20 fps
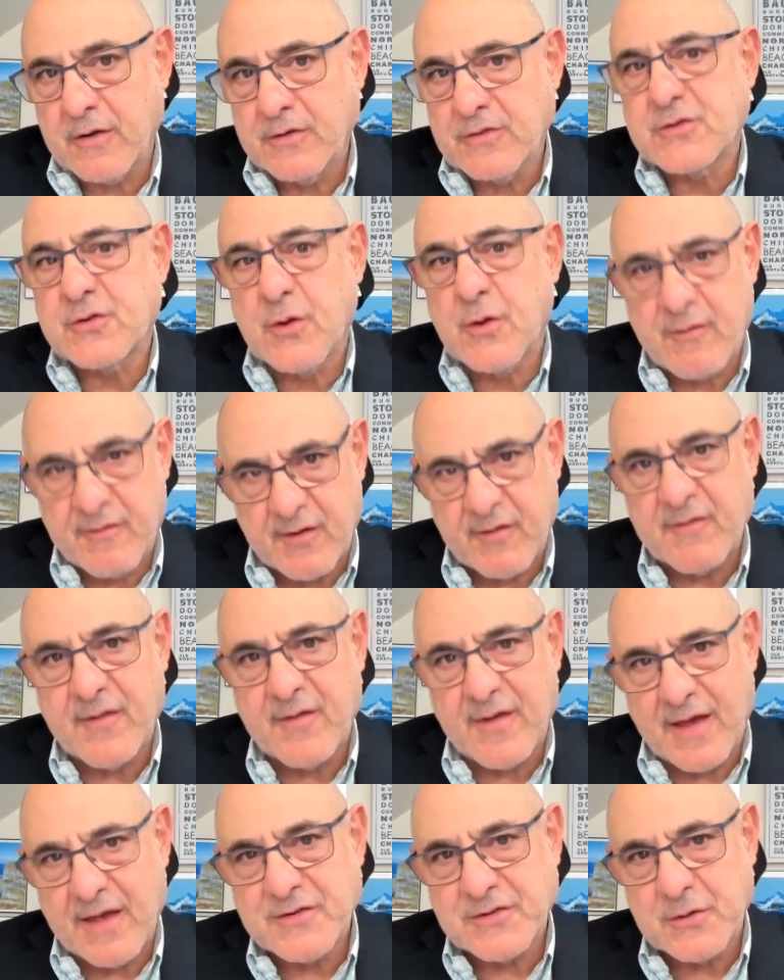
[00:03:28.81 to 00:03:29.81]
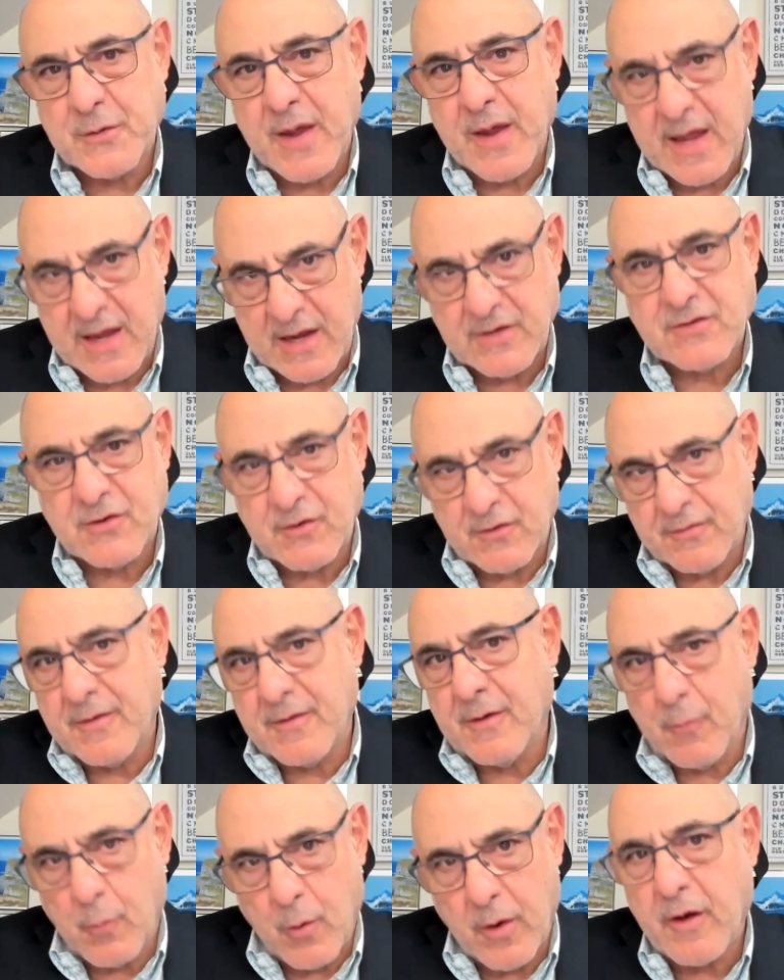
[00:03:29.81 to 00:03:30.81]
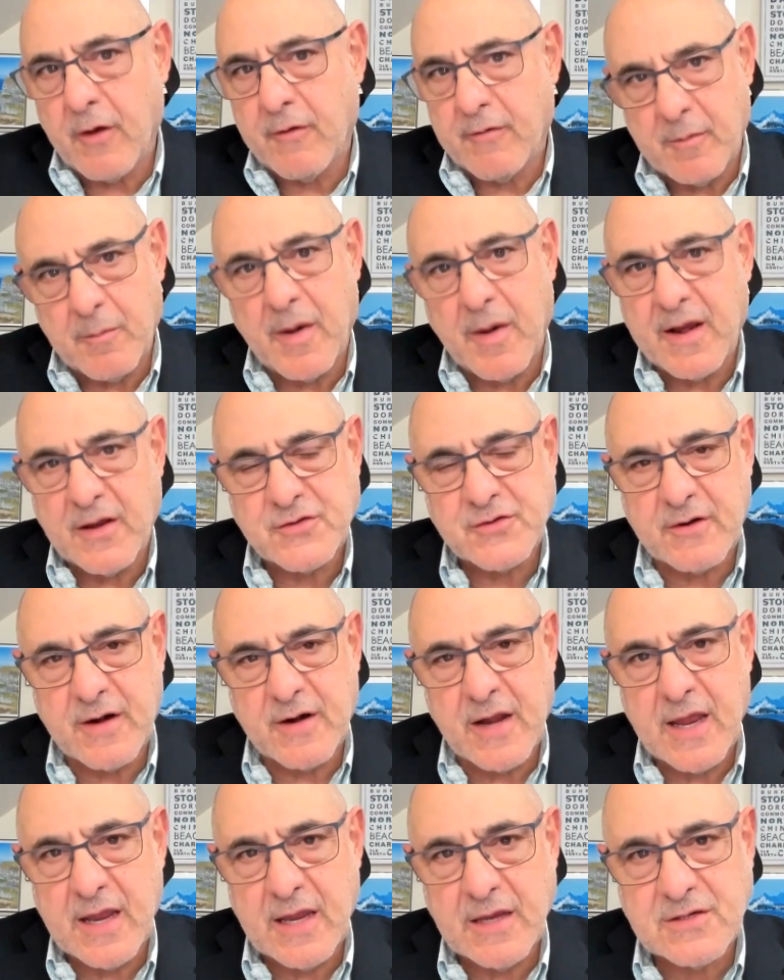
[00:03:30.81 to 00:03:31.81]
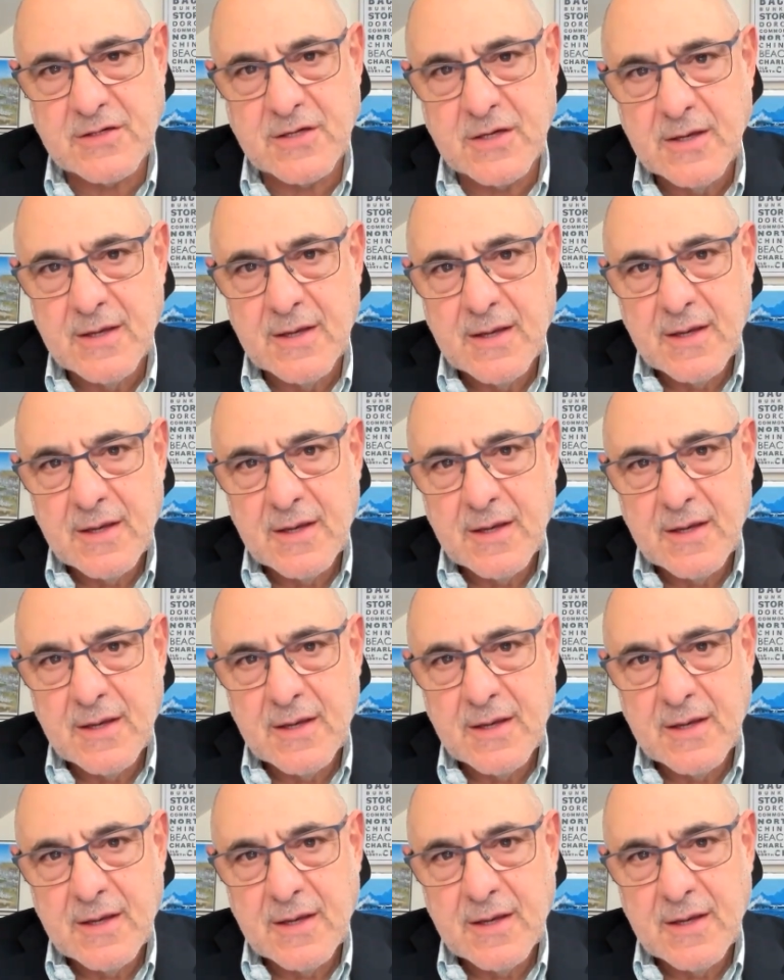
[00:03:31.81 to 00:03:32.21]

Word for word: conservative as you age, the 100 minus your age.